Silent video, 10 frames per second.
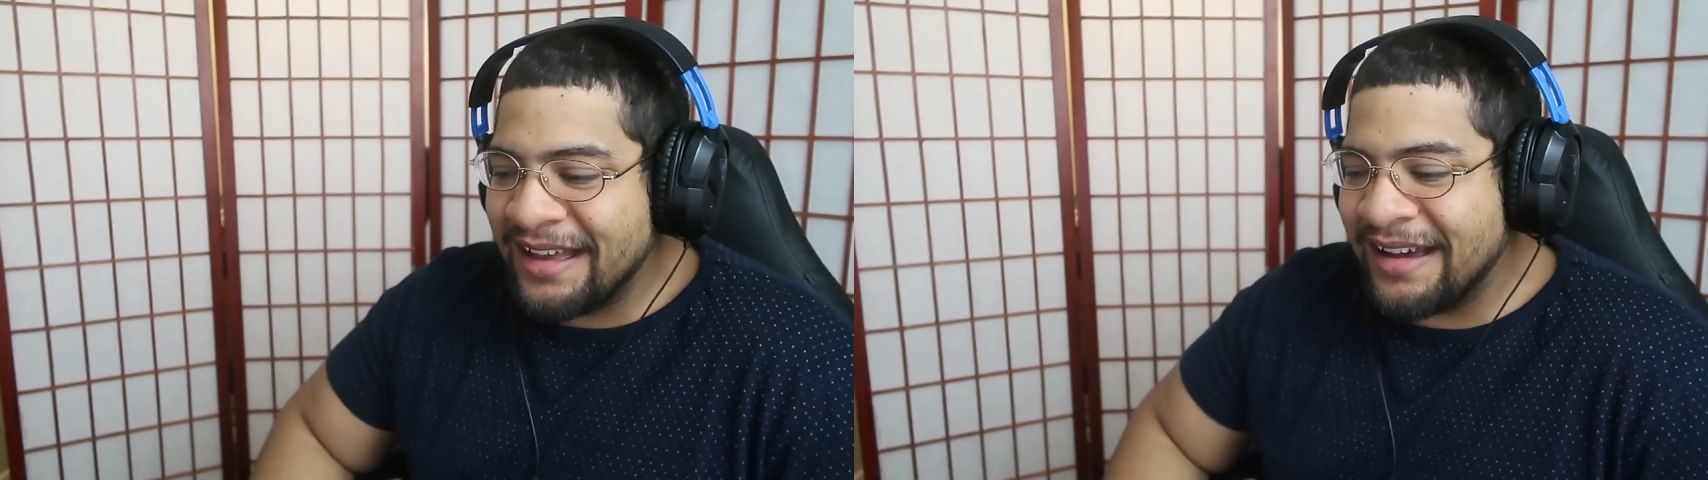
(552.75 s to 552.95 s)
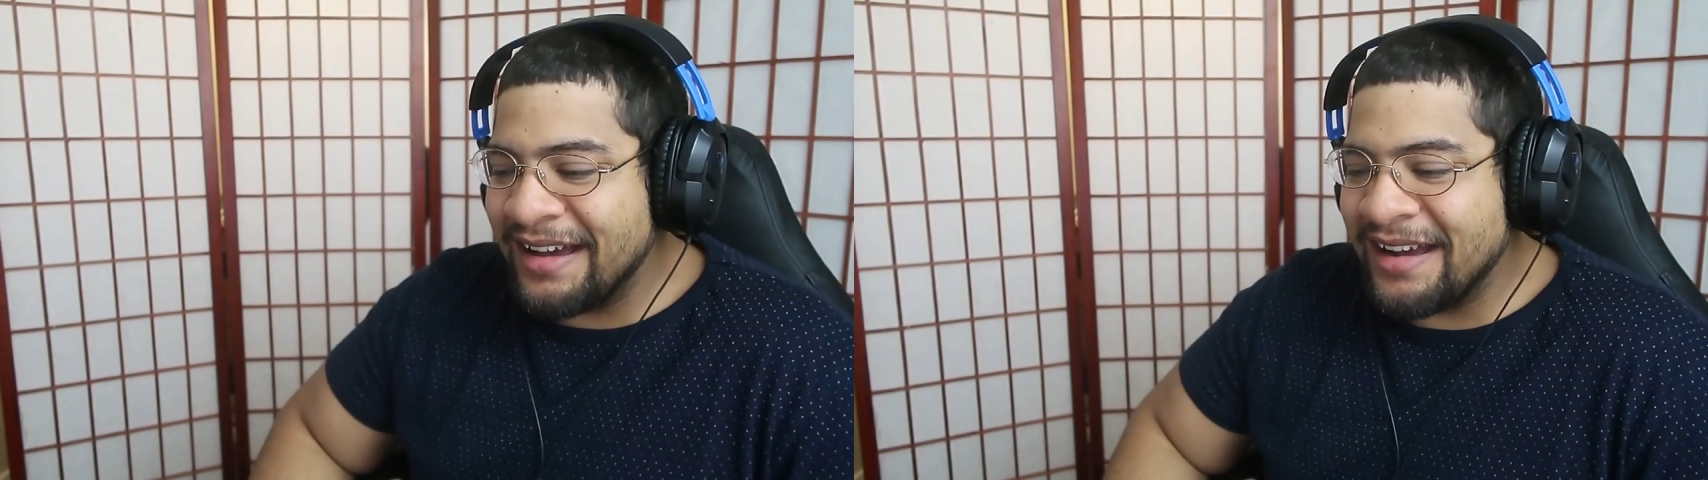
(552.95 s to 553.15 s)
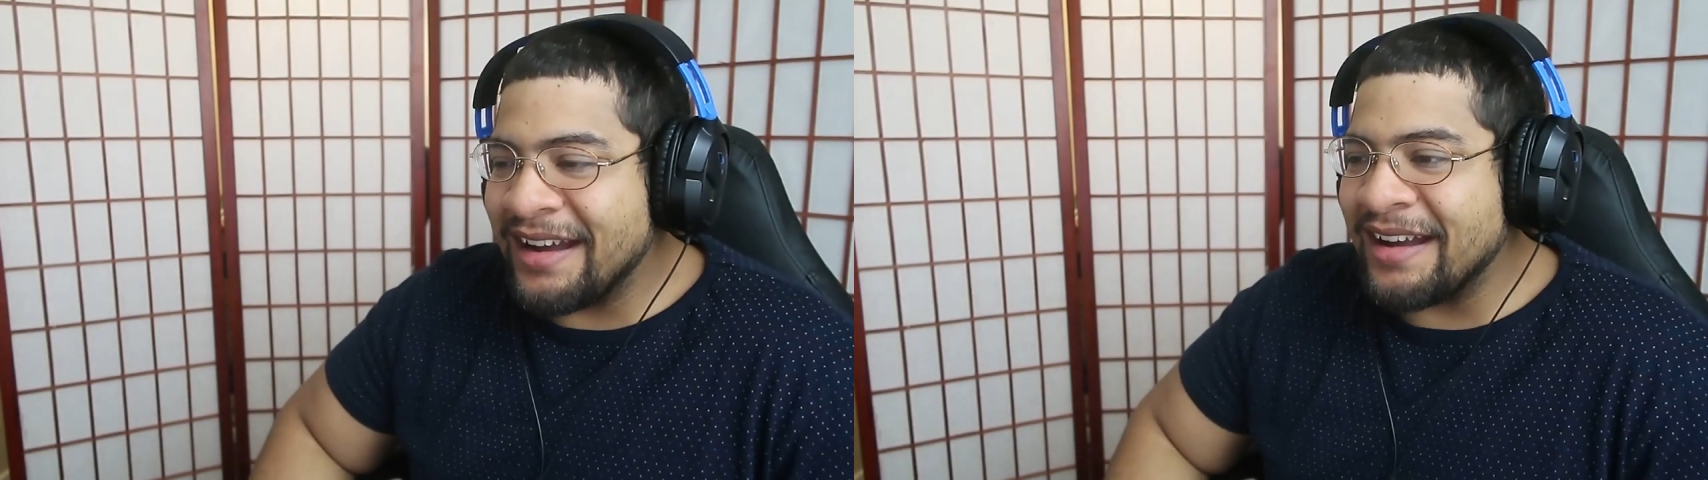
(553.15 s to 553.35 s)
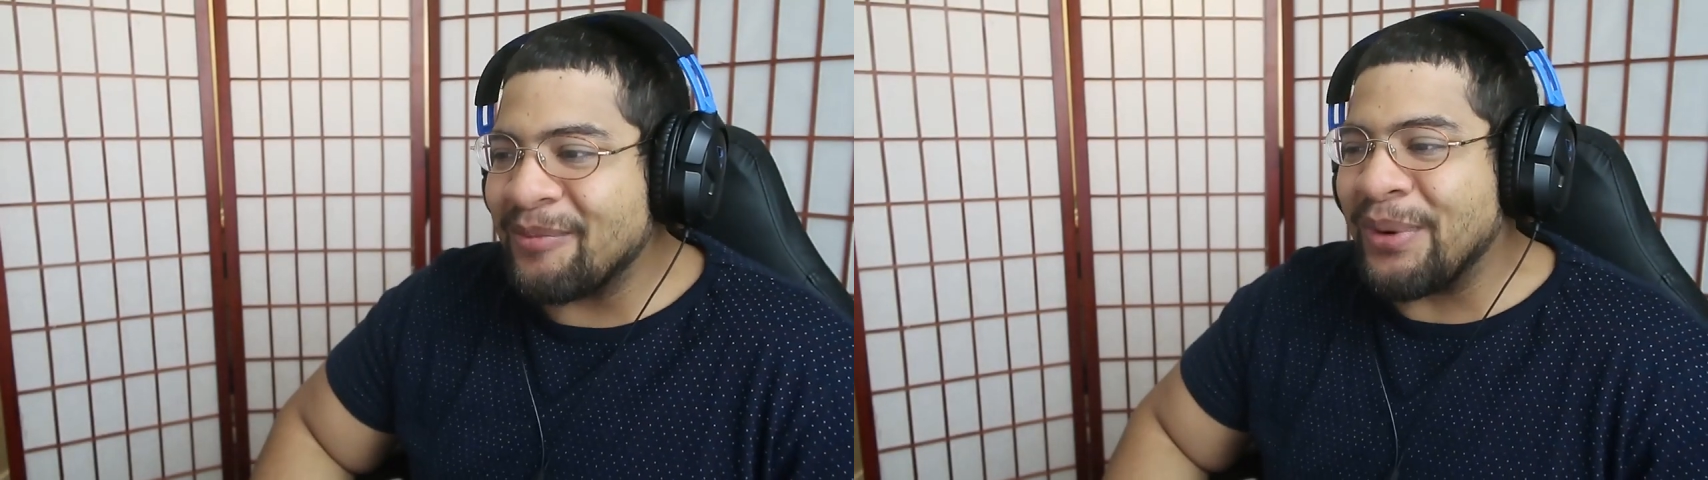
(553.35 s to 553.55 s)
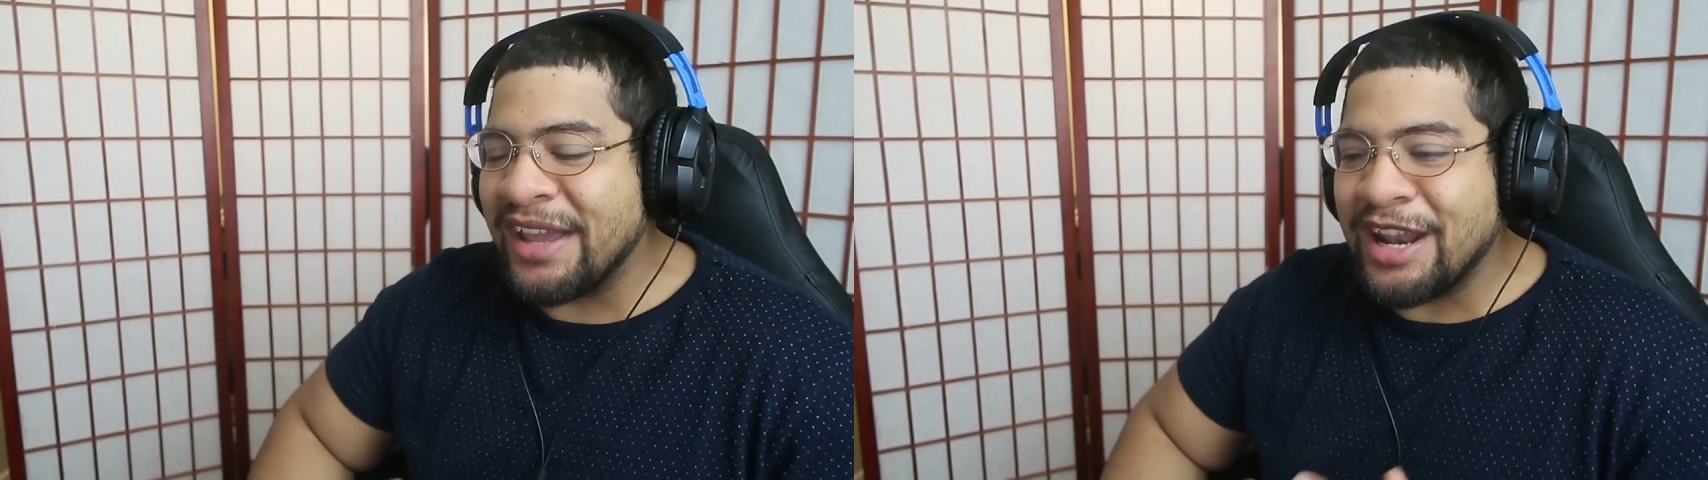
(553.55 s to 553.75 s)
Uh,
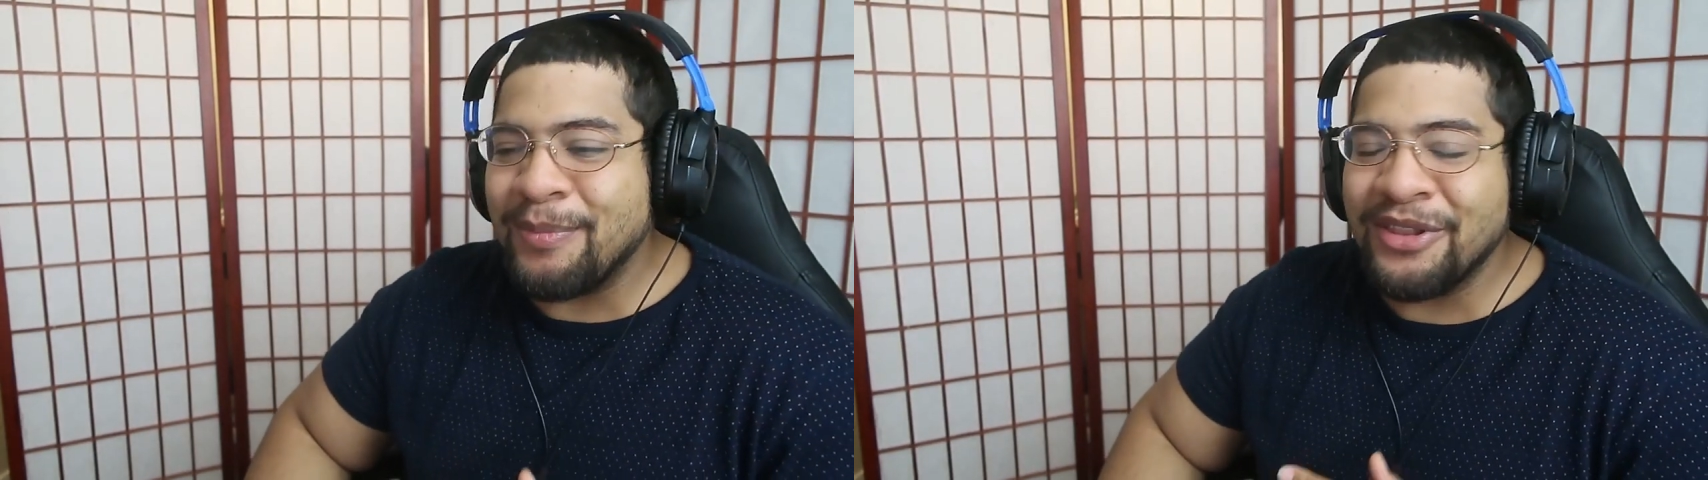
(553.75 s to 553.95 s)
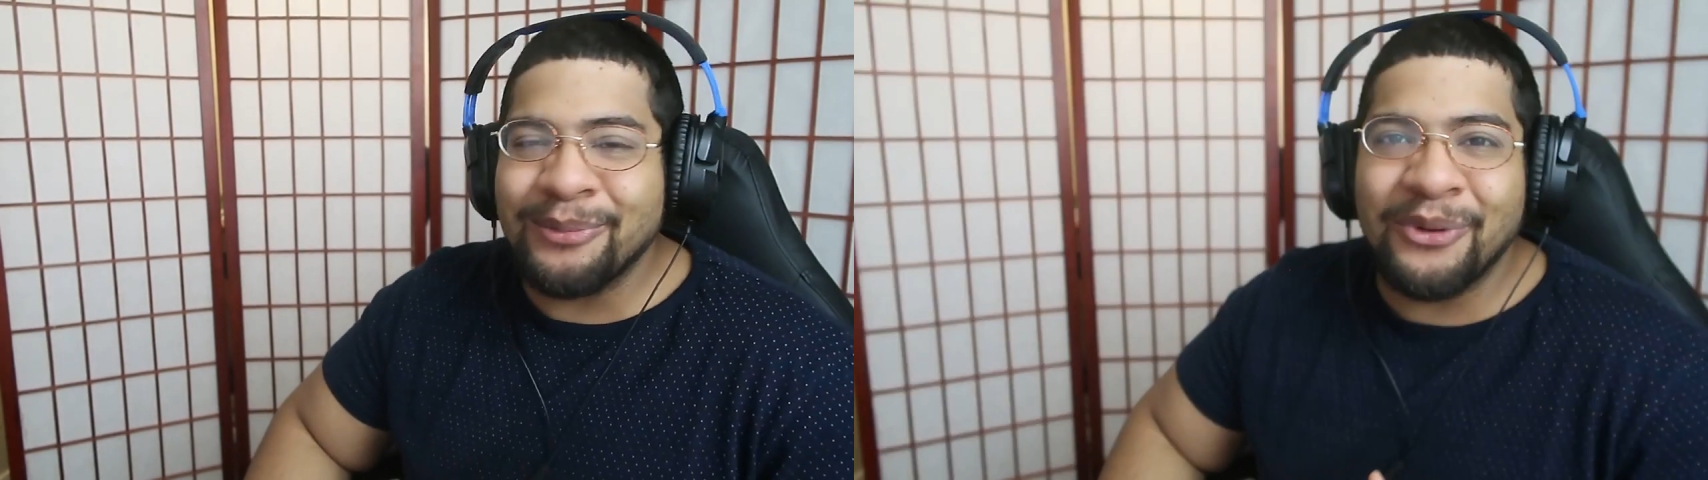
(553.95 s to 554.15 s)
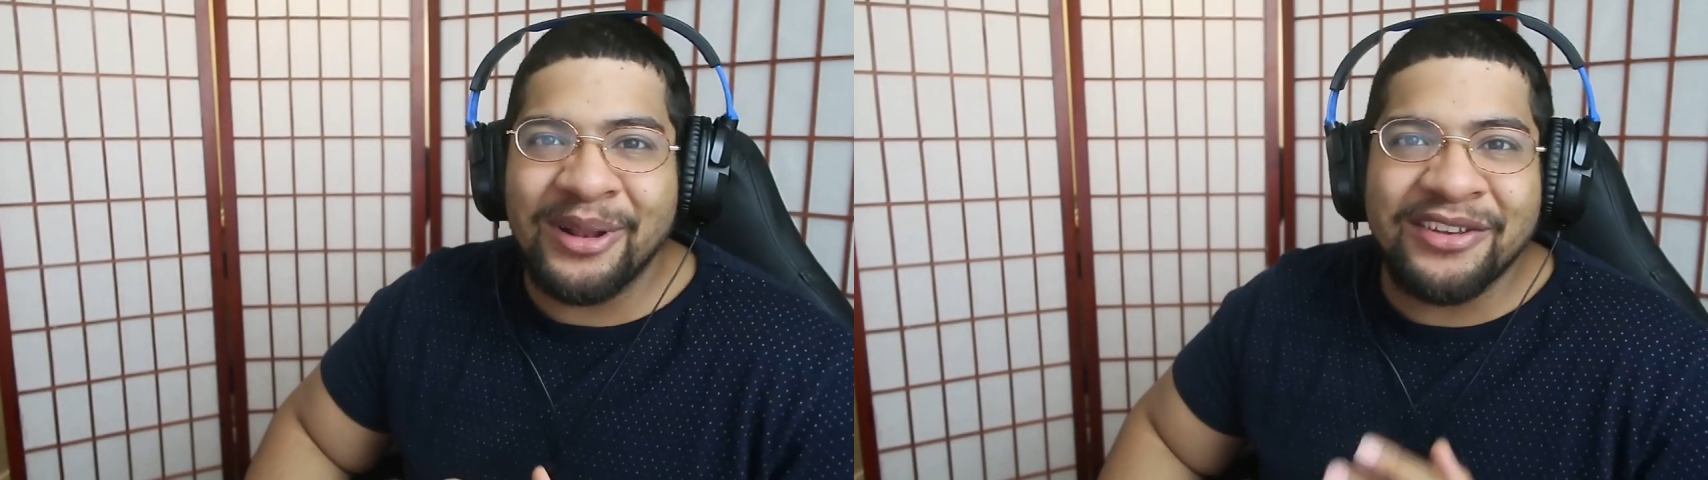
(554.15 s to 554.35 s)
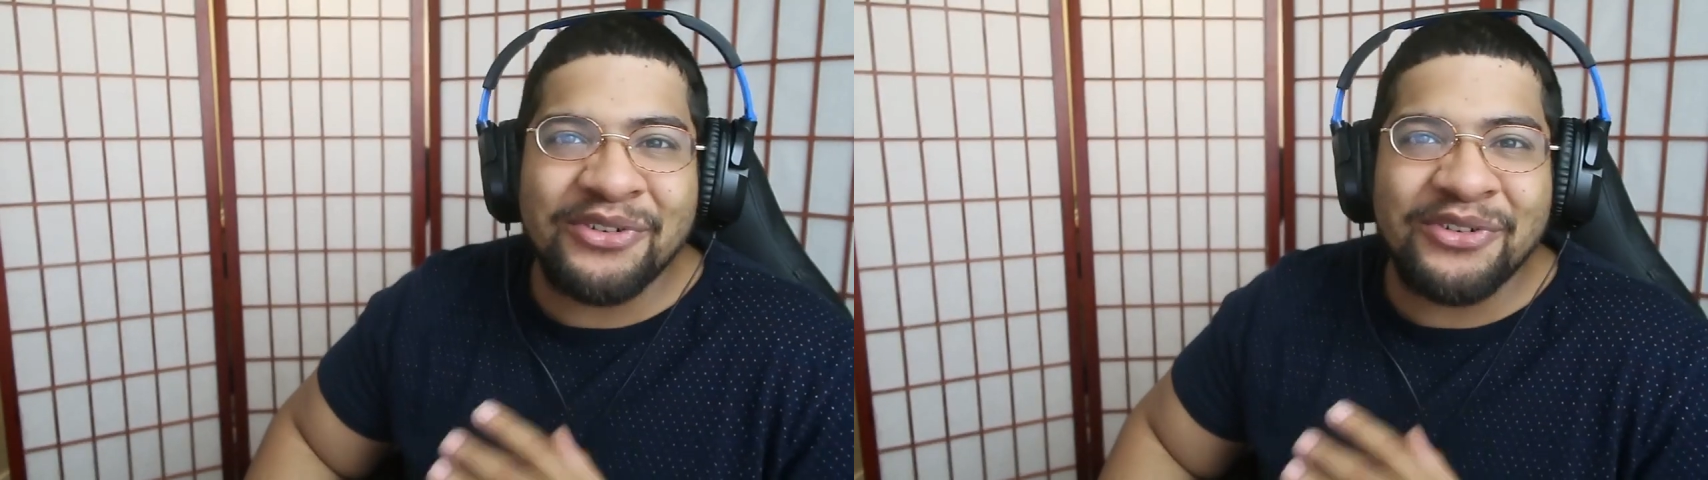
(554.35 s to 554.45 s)
uh, but get up in the morning,